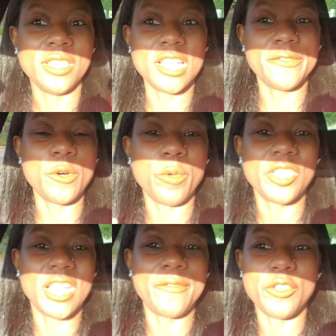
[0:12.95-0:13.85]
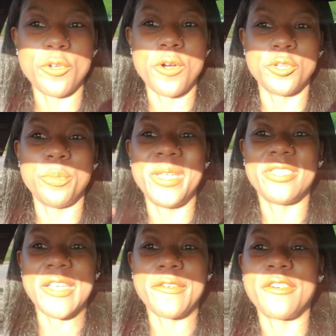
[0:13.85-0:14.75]
Just for whatever you're going to do. Be
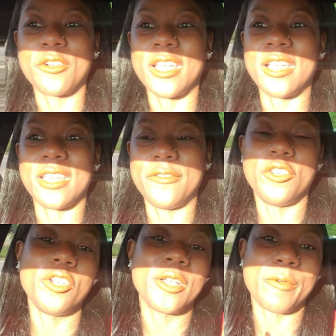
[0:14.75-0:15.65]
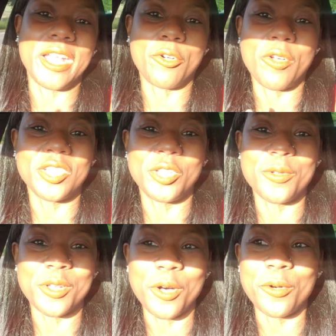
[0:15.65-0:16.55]
thankful for you get ready to crush
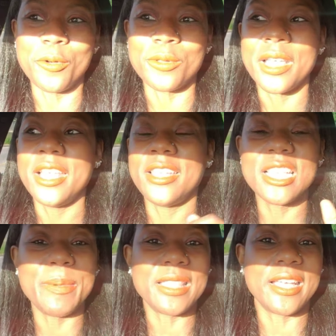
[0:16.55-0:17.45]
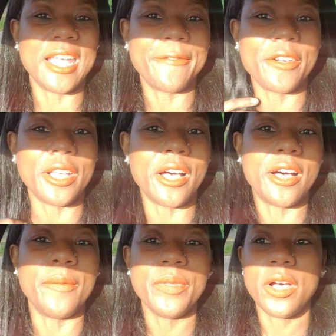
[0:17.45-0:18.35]
those goals. Just be thankful,
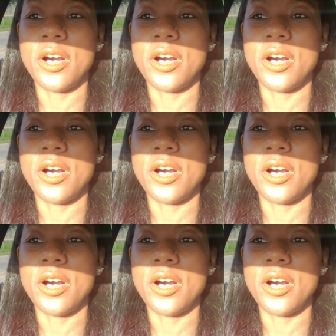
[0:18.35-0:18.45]
y'all.